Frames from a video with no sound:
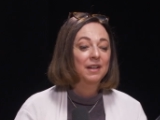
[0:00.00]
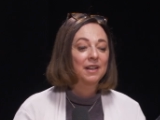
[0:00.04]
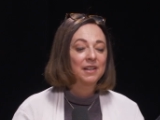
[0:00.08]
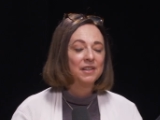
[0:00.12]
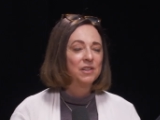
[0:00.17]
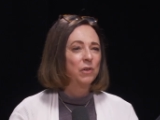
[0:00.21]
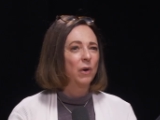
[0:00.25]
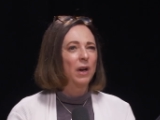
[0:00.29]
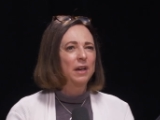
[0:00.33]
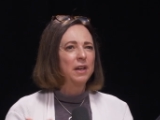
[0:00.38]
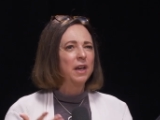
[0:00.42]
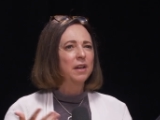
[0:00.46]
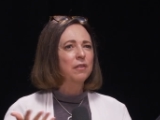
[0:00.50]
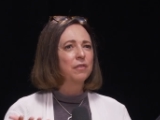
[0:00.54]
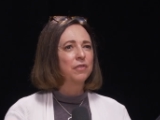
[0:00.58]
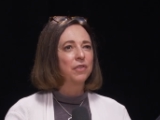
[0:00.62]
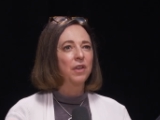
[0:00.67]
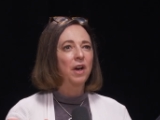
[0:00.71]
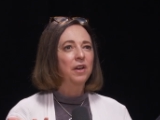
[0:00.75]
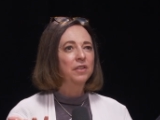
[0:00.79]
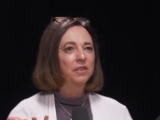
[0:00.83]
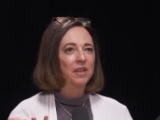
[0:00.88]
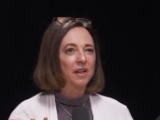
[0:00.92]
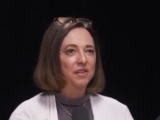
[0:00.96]
So I kind of
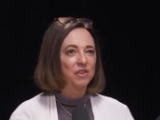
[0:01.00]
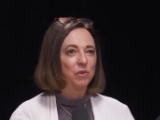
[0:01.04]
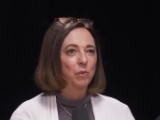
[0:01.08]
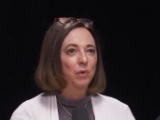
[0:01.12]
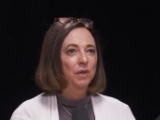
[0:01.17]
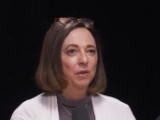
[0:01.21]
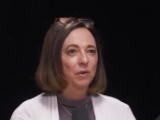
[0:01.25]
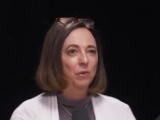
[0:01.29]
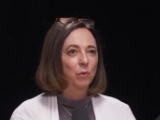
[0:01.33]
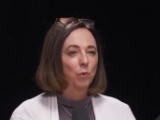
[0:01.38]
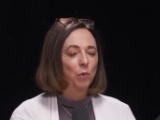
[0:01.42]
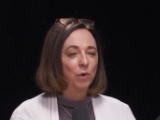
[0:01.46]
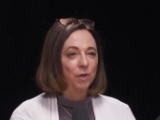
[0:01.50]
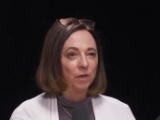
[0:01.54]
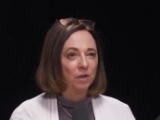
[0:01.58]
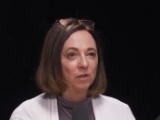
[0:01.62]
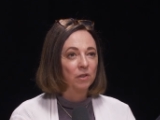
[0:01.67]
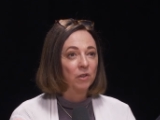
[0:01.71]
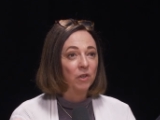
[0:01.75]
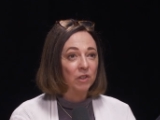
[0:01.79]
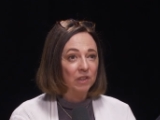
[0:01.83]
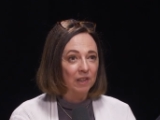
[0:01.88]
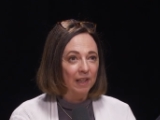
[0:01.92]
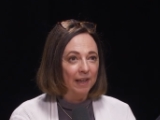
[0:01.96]
thought that's what work
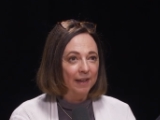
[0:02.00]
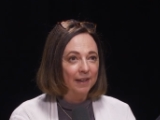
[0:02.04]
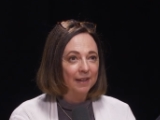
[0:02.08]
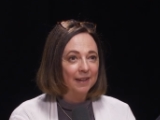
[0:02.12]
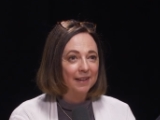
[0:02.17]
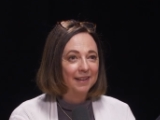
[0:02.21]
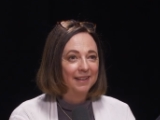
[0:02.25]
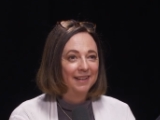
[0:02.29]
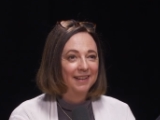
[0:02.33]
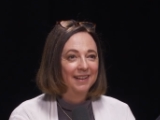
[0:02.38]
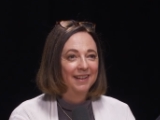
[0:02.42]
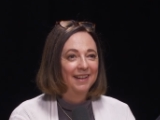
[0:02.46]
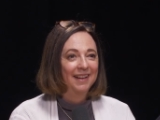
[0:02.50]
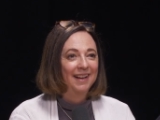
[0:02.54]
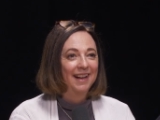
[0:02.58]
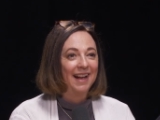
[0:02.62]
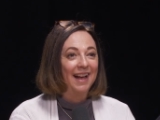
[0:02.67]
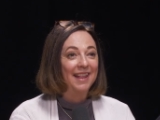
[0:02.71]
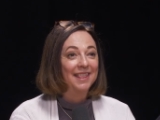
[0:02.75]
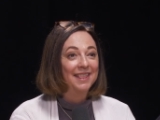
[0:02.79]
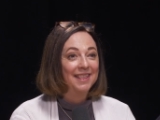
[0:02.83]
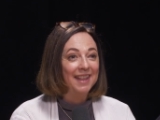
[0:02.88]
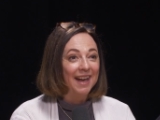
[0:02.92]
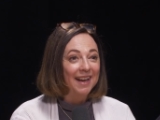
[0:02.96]
looked like.
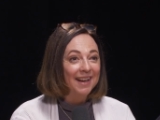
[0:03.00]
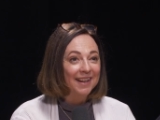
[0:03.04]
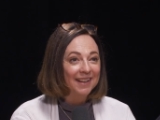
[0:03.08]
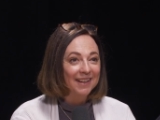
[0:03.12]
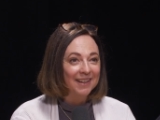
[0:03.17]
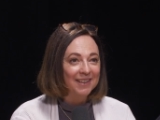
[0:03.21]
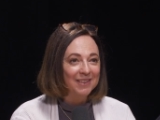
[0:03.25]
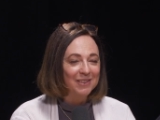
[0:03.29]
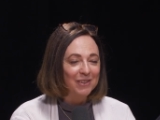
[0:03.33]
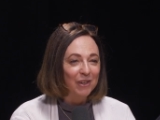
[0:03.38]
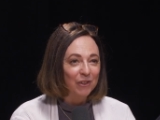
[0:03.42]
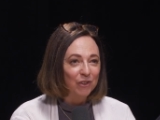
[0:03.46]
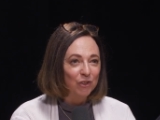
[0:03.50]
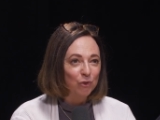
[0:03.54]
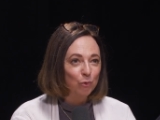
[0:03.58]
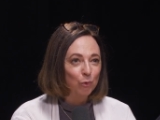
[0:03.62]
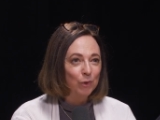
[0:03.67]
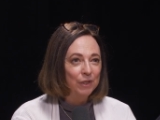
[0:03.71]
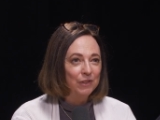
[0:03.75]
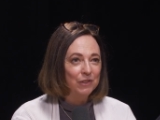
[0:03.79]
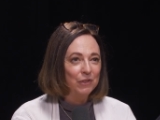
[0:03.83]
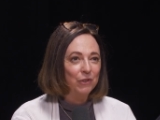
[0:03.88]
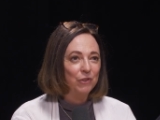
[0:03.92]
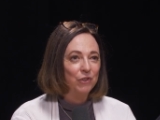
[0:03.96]
And then I started
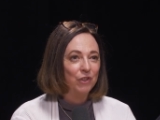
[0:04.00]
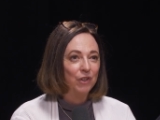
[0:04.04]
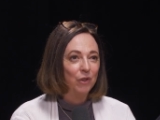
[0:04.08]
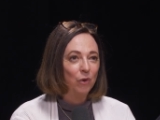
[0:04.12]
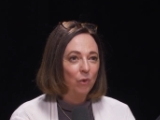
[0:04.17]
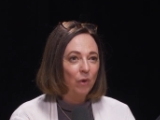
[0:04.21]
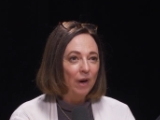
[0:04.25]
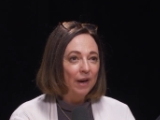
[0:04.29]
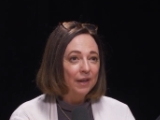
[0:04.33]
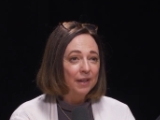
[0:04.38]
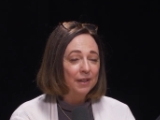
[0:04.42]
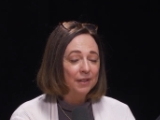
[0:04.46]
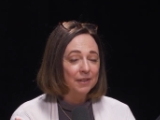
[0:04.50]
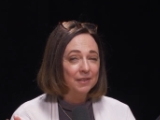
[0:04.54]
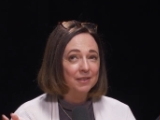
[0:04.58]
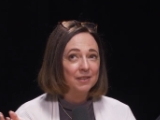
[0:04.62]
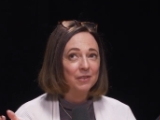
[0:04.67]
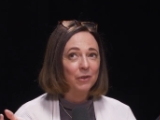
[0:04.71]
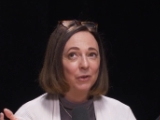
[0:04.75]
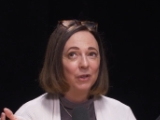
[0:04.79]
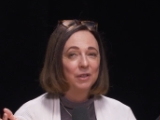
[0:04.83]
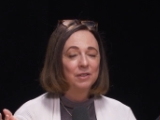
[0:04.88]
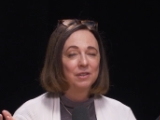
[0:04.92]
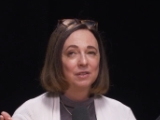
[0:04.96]
researching quiet.
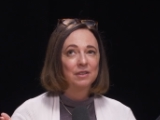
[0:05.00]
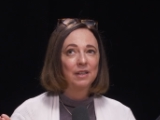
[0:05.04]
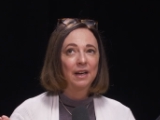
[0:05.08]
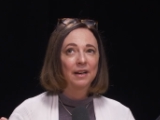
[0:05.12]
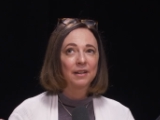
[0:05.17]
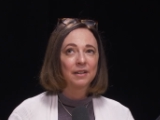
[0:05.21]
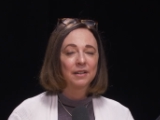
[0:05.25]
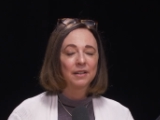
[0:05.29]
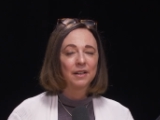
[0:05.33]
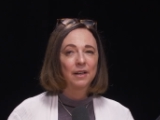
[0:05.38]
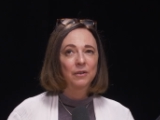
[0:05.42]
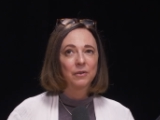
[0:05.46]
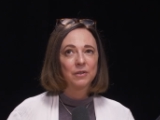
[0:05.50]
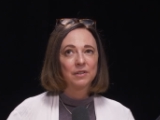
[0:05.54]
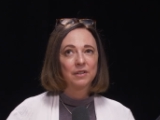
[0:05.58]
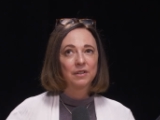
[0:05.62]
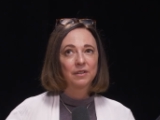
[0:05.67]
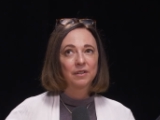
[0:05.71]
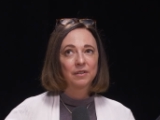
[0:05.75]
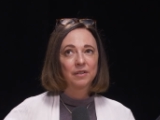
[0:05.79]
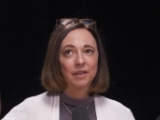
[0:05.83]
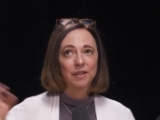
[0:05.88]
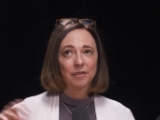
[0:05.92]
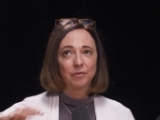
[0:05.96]
So I decided I was
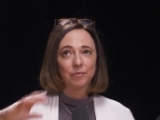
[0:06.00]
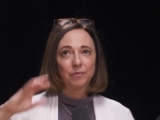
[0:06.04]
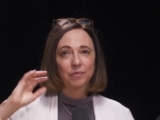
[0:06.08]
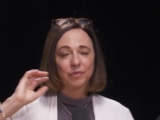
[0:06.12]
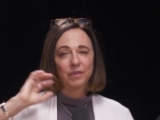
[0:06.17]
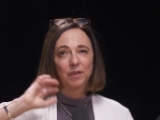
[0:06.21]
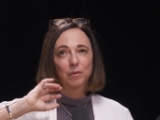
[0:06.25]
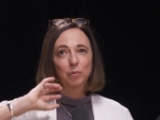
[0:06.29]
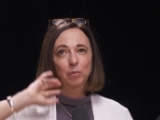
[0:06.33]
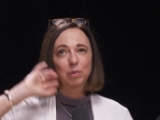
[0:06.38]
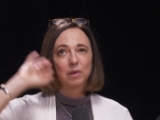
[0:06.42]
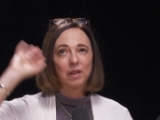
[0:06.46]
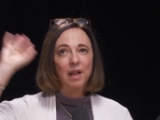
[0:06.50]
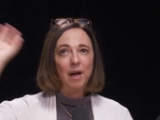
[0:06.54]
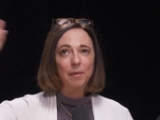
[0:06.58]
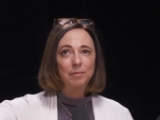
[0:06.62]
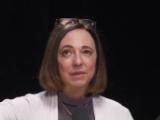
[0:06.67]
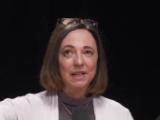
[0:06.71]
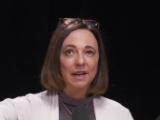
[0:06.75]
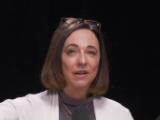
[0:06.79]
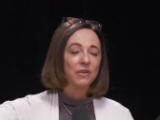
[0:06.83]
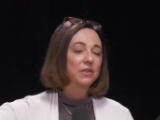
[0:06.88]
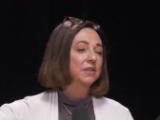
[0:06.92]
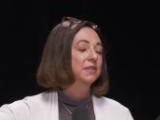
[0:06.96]
going to like plop
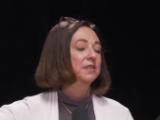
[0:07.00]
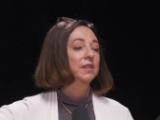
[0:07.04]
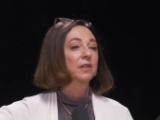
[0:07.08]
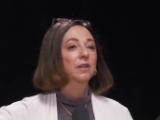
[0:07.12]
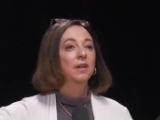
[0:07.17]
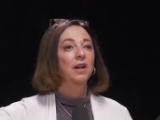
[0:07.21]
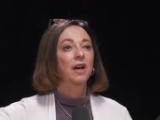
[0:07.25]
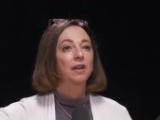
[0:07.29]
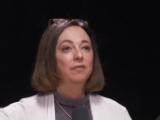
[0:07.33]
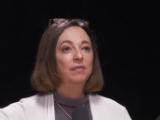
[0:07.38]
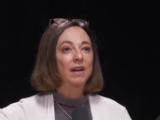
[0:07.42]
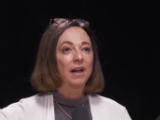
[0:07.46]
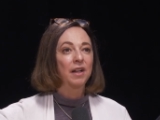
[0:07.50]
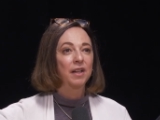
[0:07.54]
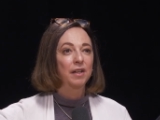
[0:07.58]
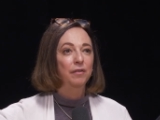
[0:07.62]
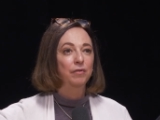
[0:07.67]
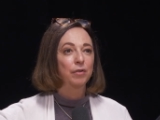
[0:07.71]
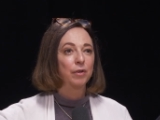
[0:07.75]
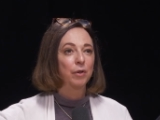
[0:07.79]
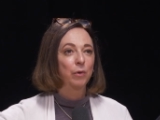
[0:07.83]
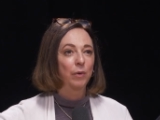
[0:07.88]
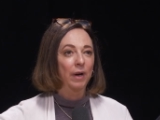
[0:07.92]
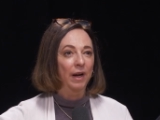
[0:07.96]
down in Silicon Valley
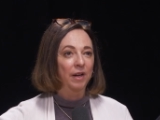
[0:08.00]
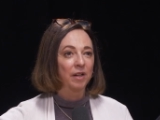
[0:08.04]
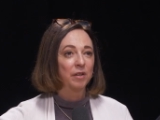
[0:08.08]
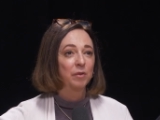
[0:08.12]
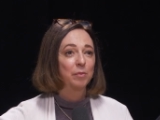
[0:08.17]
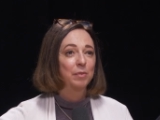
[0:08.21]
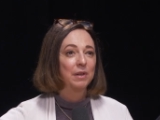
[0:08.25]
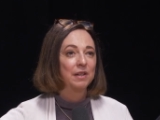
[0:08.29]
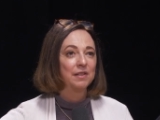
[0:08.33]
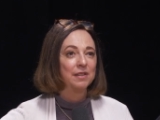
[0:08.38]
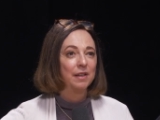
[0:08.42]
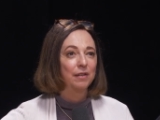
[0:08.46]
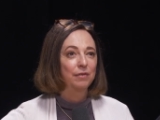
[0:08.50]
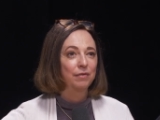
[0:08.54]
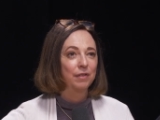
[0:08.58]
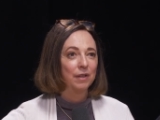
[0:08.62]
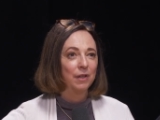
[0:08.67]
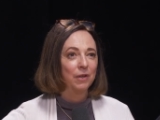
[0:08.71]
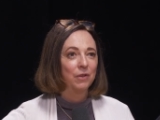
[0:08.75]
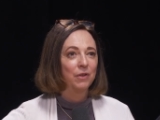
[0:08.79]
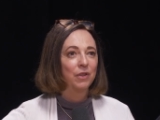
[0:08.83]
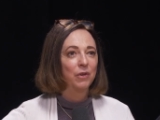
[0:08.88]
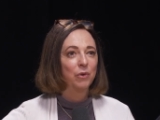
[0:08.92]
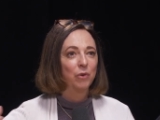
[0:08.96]
for a while because I
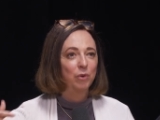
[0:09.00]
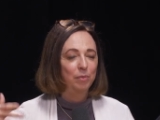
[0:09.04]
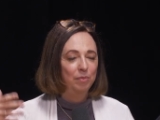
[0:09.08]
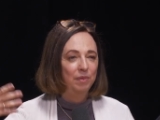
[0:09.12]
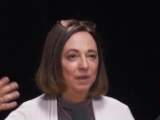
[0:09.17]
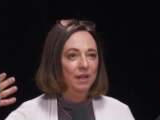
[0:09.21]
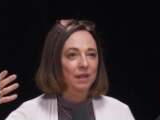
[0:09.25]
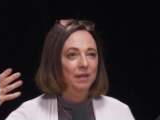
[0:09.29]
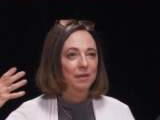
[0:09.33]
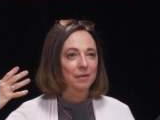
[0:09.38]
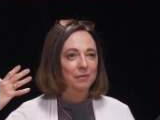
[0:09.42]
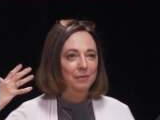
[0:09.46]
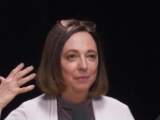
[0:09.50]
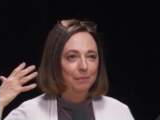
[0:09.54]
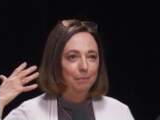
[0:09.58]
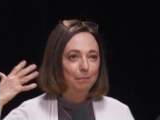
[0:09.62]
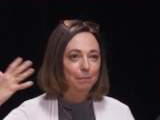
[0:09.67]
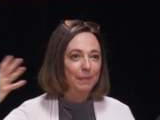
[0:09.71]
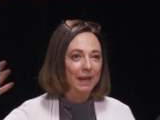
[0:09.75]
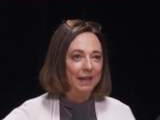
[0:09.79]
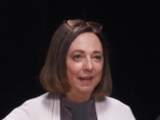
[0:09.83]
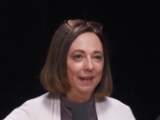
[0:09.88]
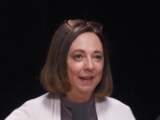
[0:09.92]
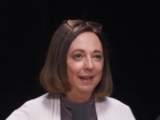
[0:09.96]
figured there would be
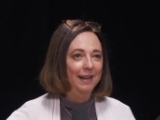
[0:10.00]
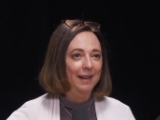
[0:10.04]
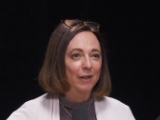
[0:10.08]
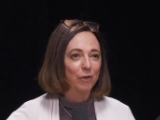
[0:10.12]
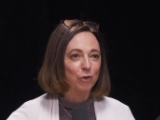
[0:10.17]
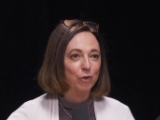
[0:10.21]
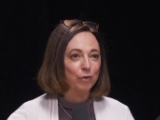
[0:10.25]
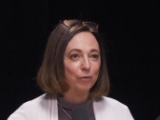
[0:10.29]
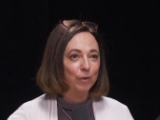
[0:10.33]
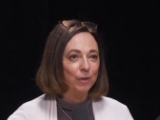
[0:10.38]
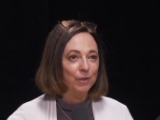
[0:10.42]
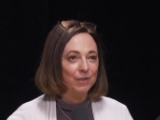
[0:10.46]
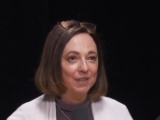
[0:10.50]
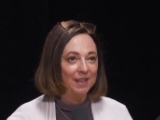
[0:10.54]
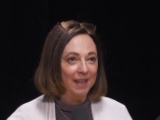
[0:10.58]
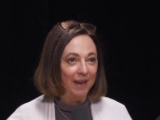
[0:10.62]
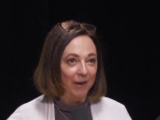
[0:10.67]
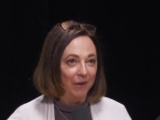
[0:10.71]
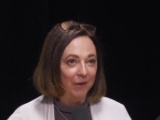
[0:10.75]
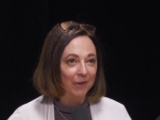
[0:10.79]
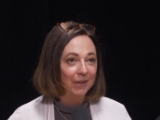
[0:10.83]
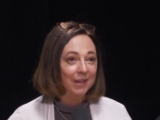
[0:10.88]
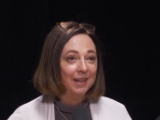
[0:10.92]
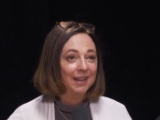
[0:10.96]
many introverts
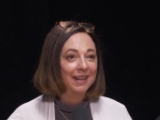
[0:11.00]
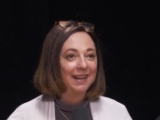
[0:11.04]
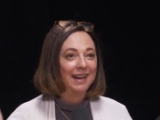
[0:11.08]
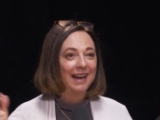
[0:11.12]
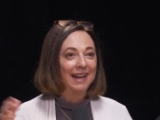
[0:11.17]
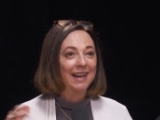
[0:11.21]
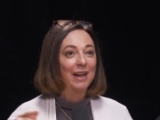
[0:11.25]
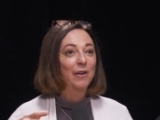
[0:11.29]
there. Mm-hmm.